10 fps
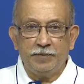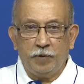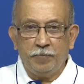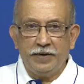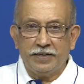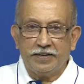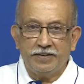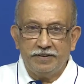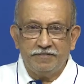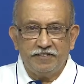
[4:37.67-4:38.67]
popular
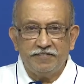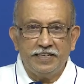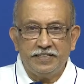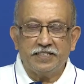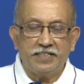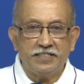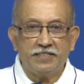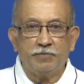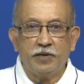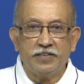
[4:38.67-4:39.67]
for various
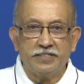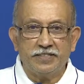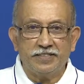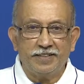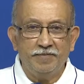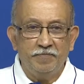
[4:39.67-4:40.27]
reasons because uh,